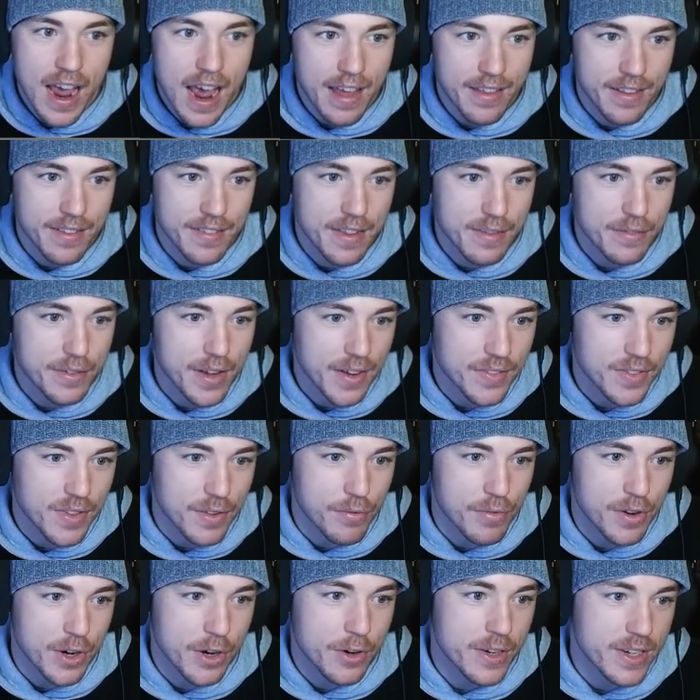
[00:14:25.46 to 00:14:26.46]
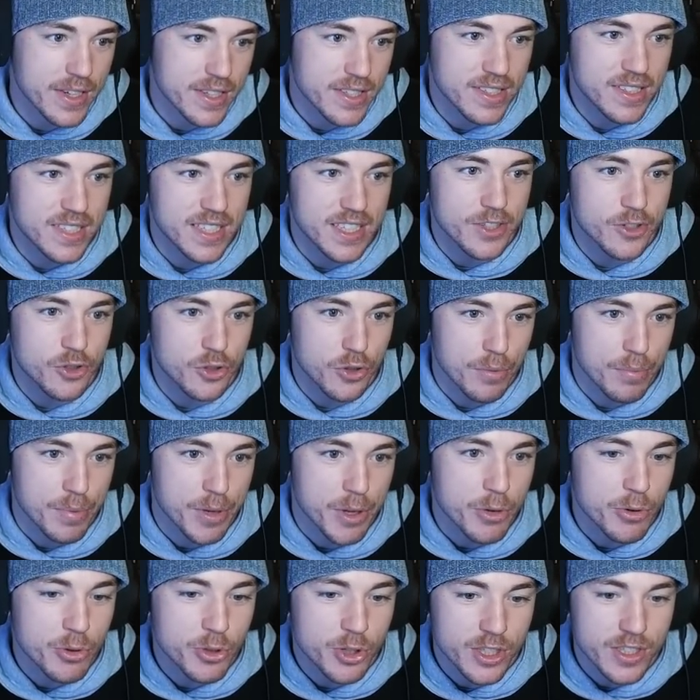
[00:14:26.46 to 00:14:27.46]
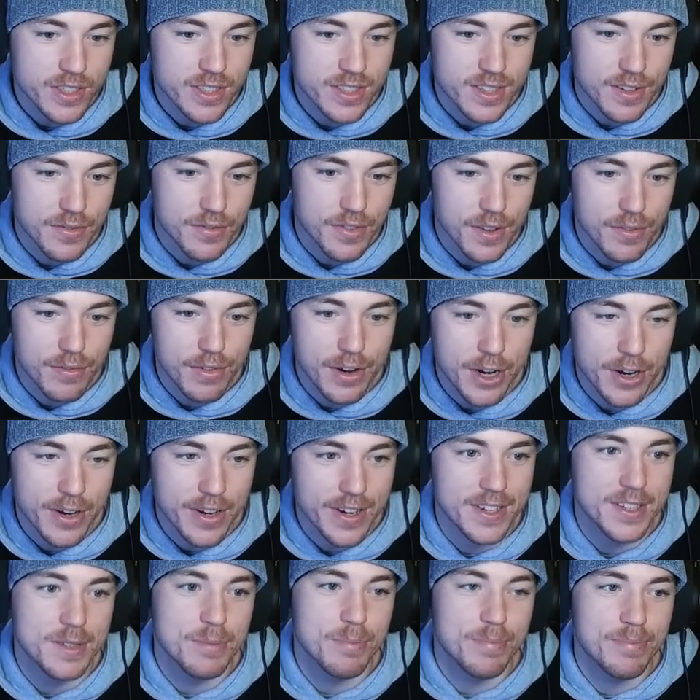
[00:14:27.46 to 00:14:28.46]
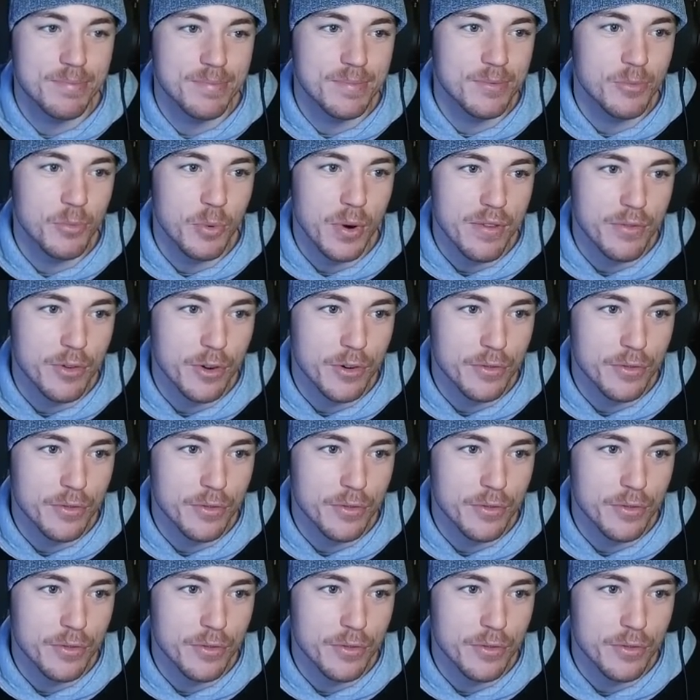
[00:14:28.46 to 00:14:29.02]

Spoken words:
And then they've got the various distributions of the various weevil